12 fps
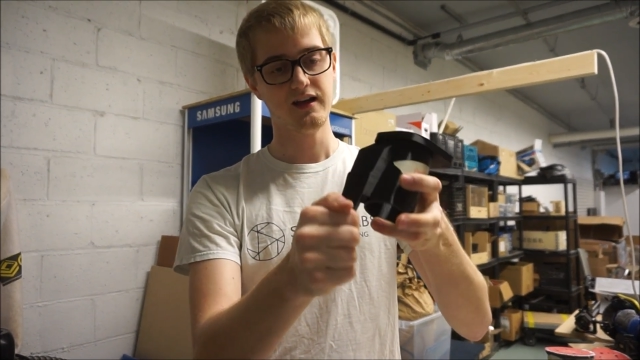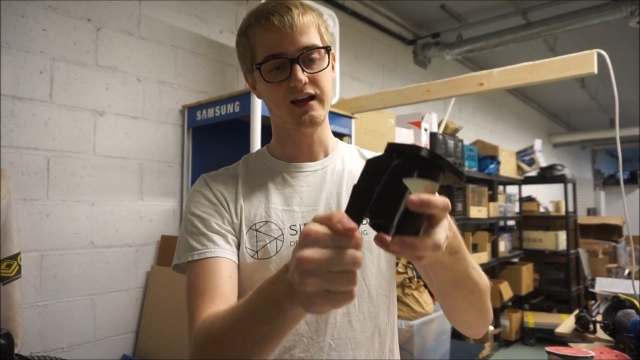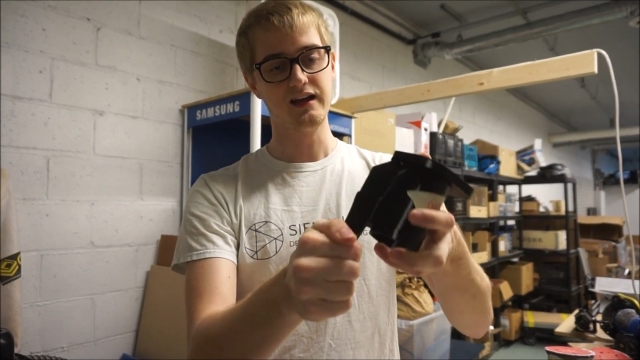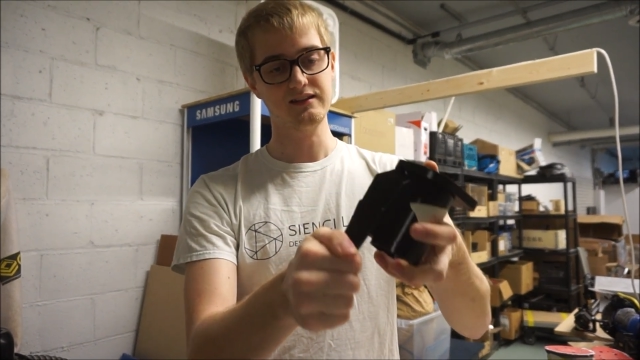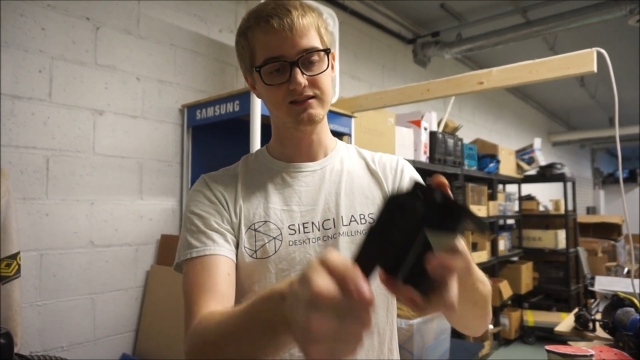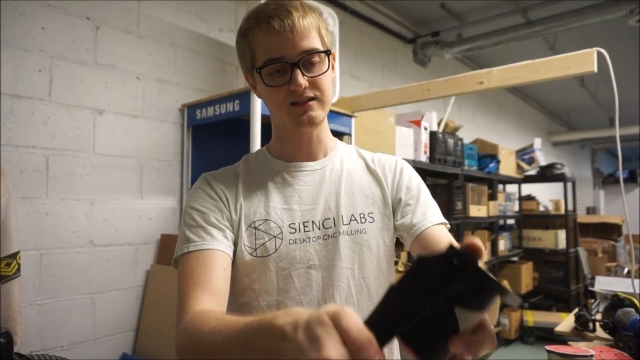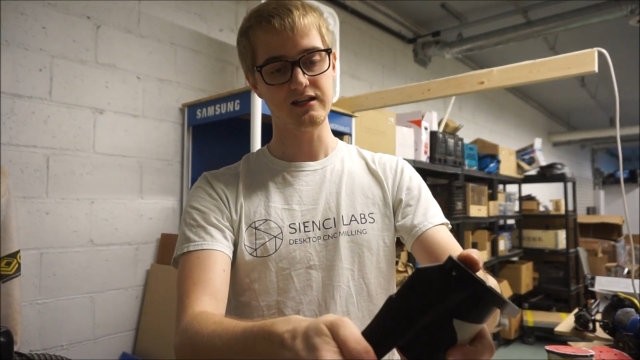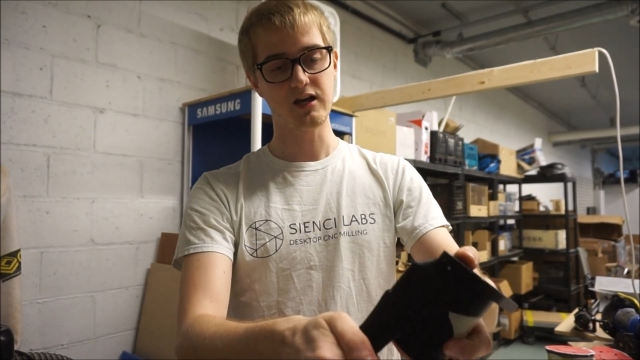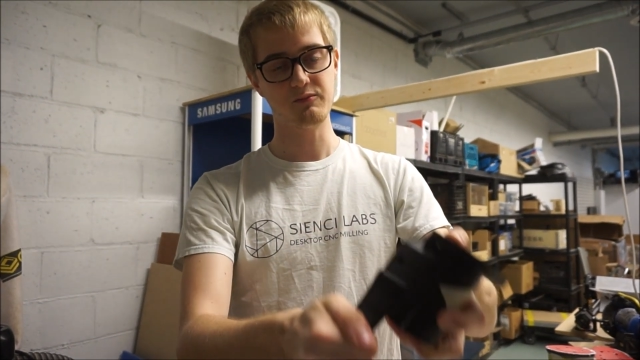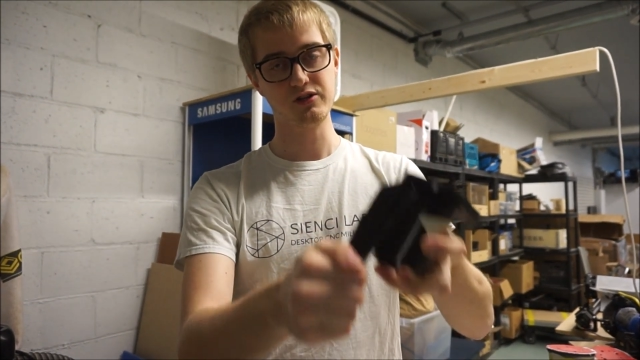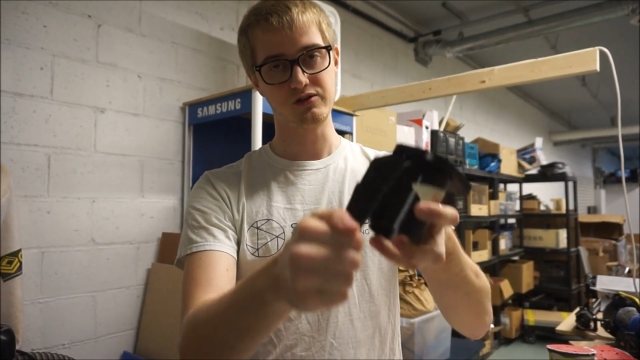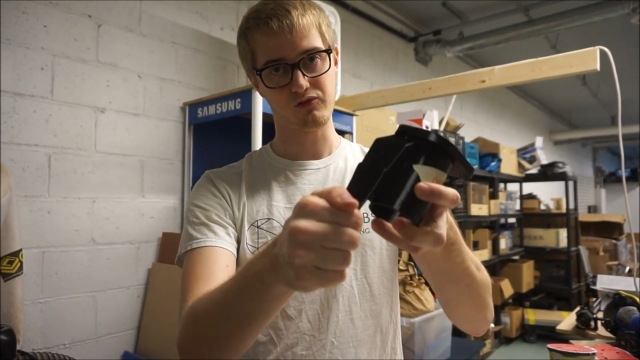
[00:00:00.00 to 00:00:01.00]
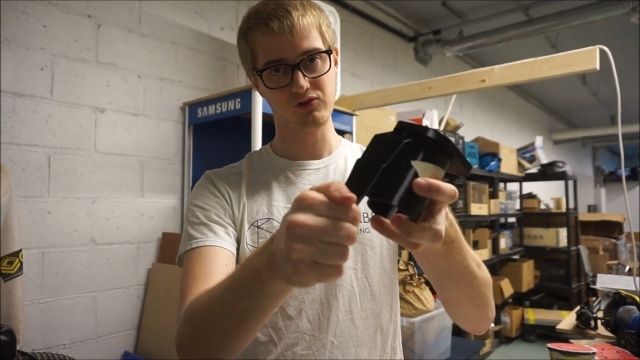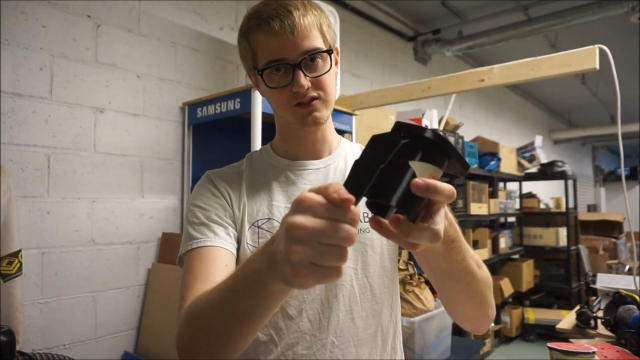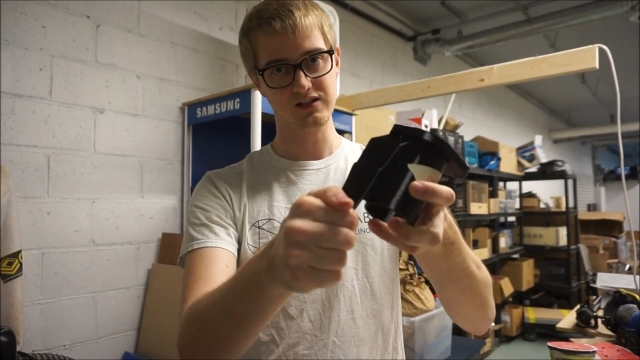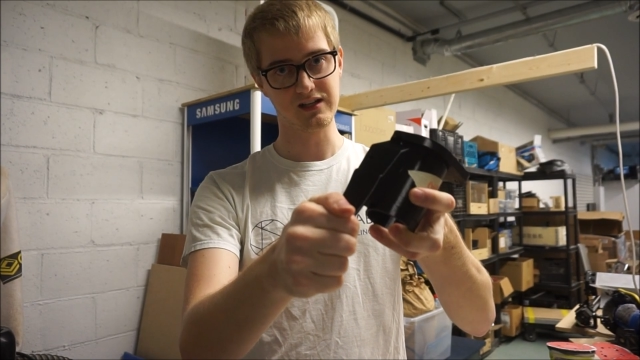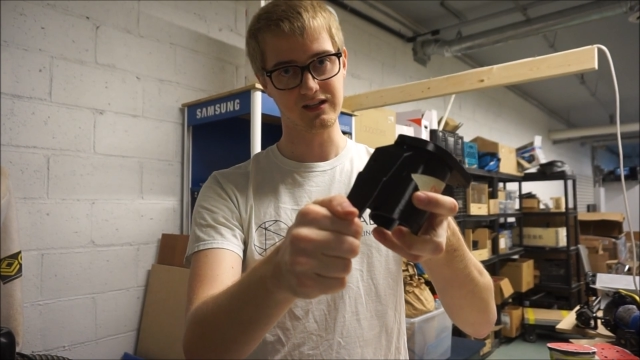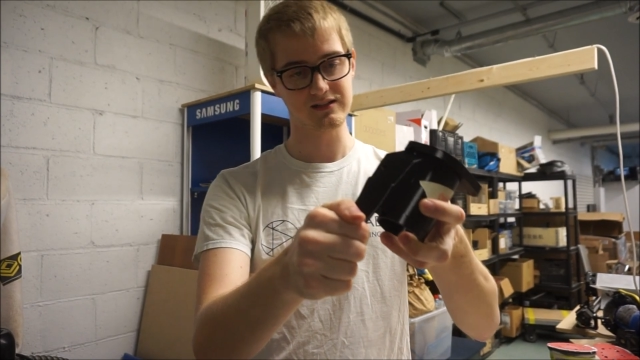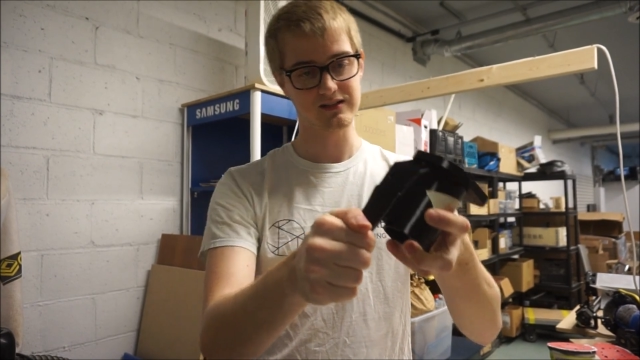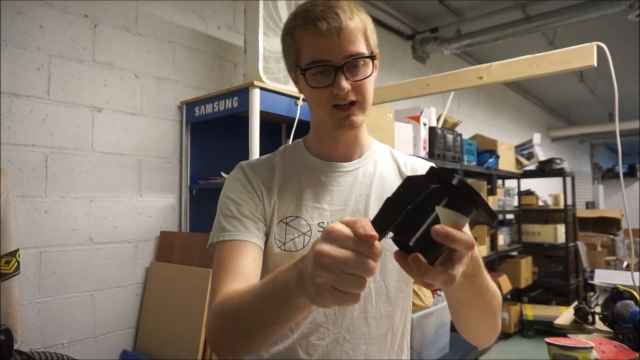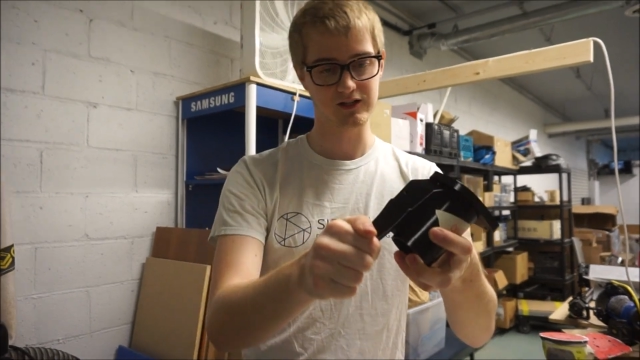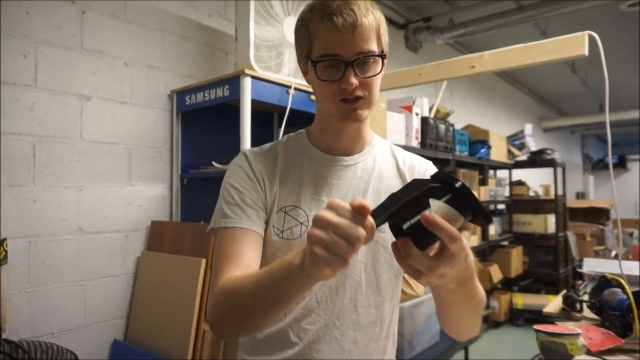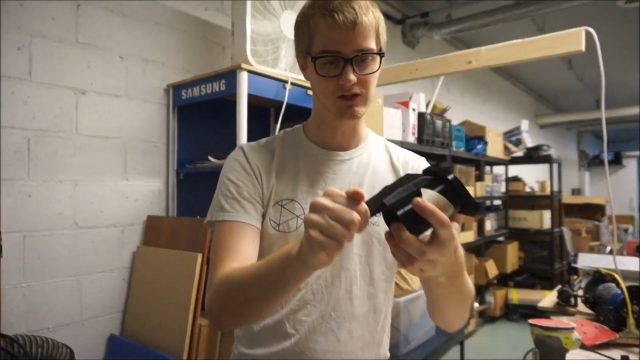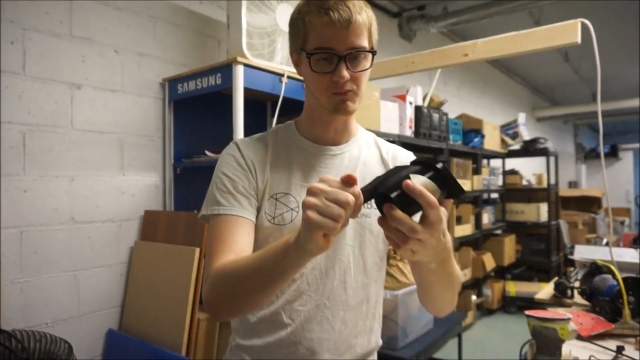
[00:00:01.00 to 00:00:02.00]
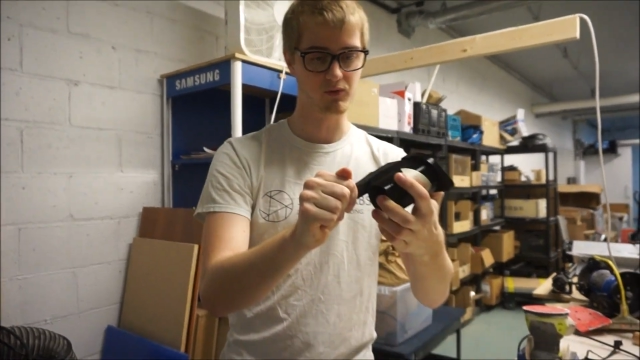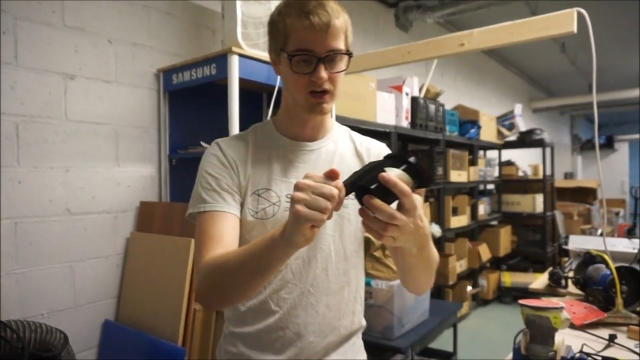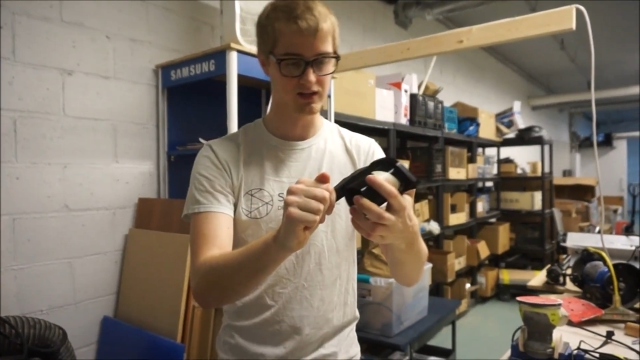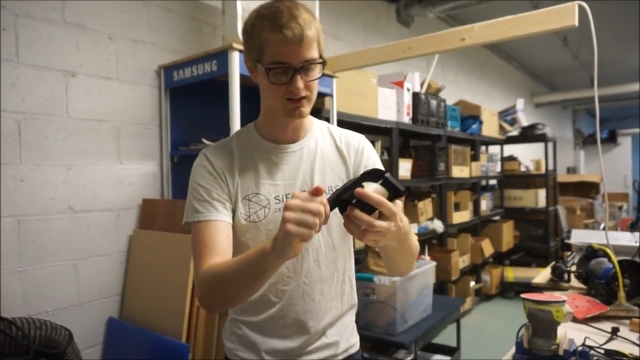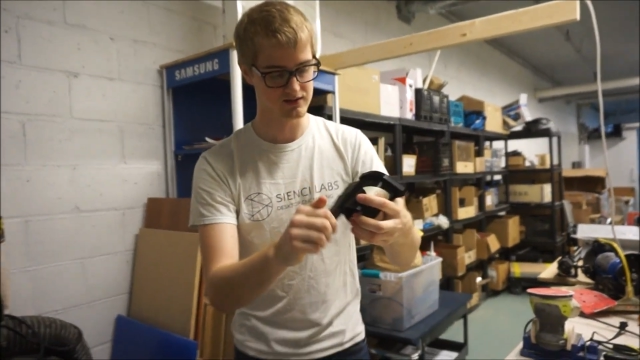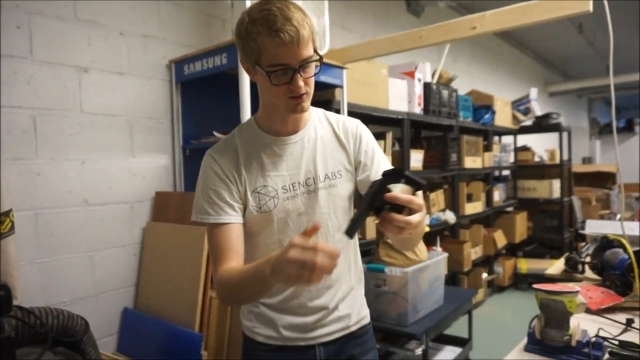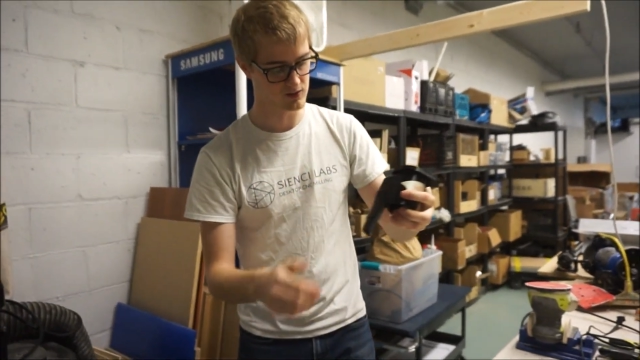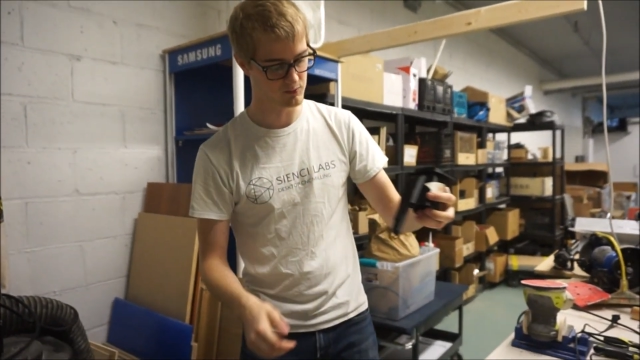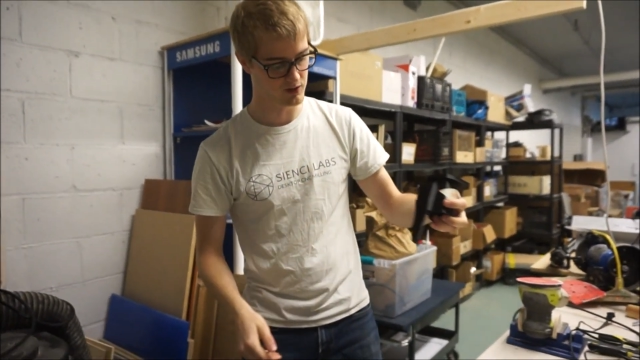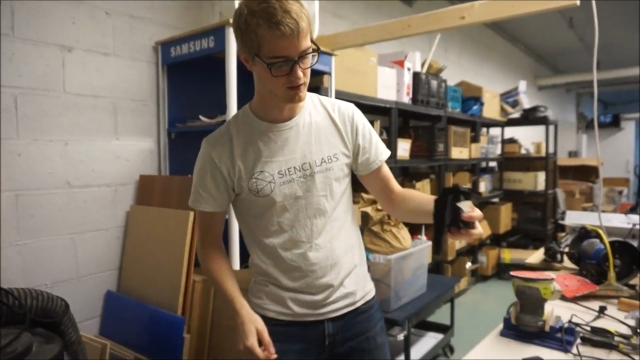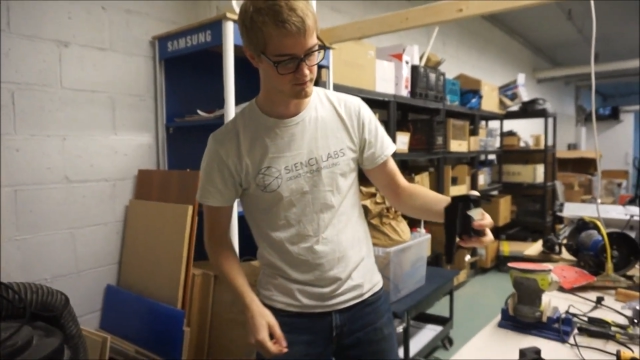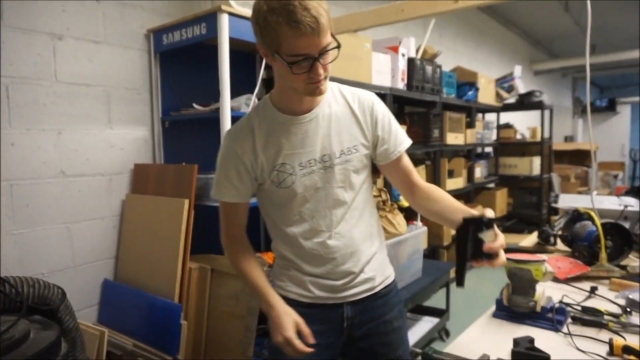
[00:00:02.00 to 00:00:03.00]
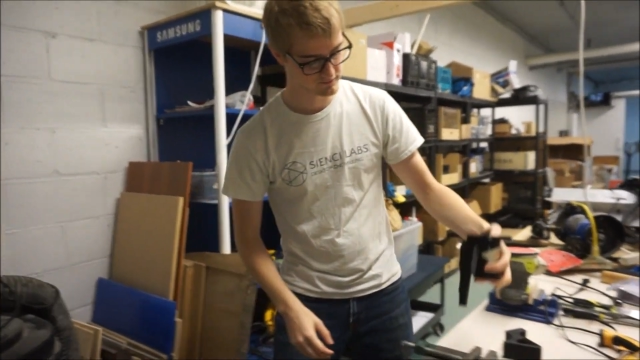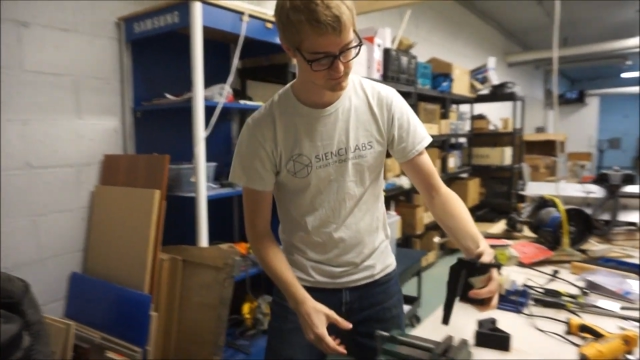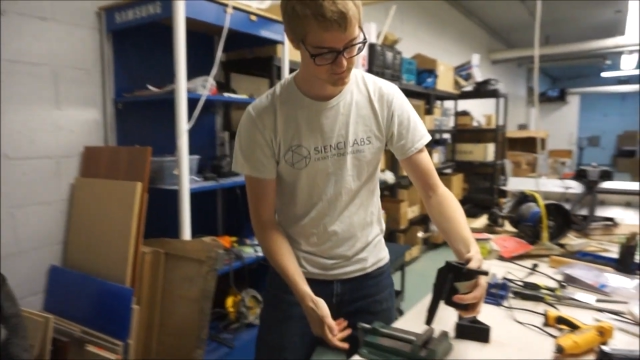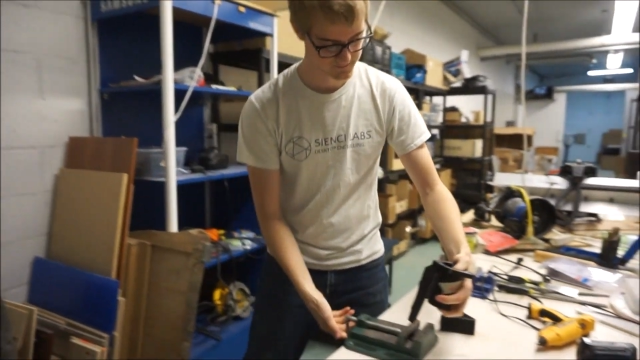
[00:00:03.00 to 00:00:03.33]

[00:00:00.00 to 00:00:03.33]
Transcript: and see how much force it takes to actually break this arm off.